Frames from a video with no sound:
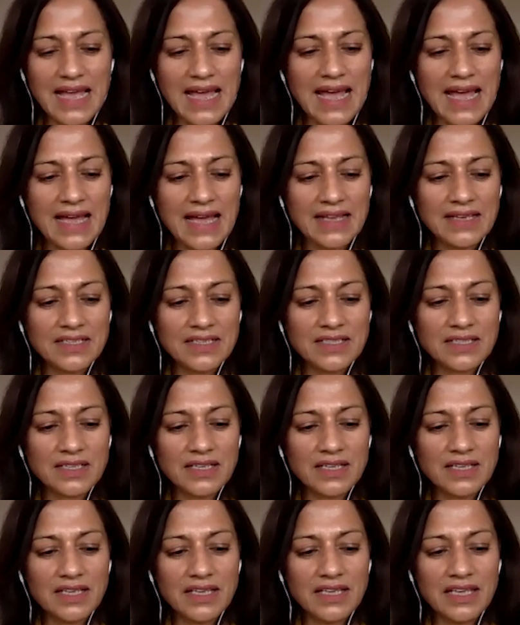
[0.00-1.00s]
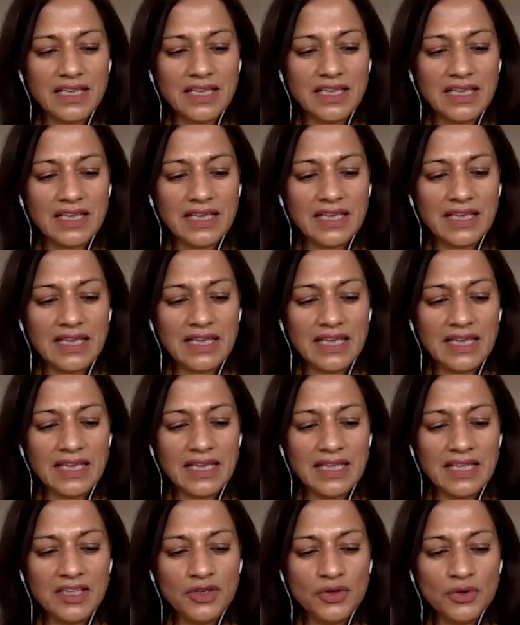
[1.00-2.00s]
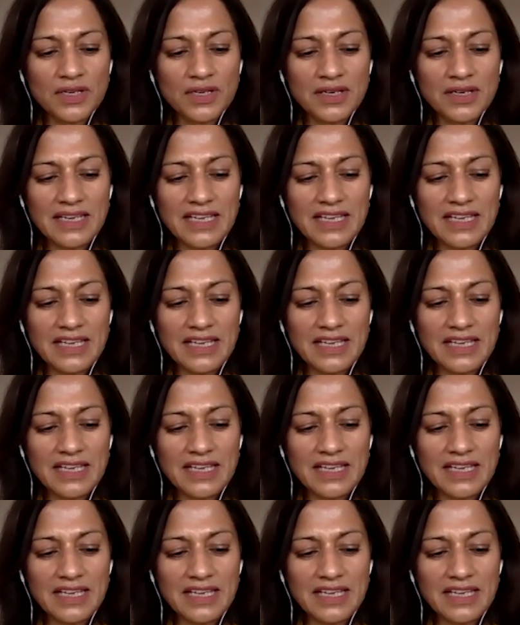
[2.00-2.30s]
And you can,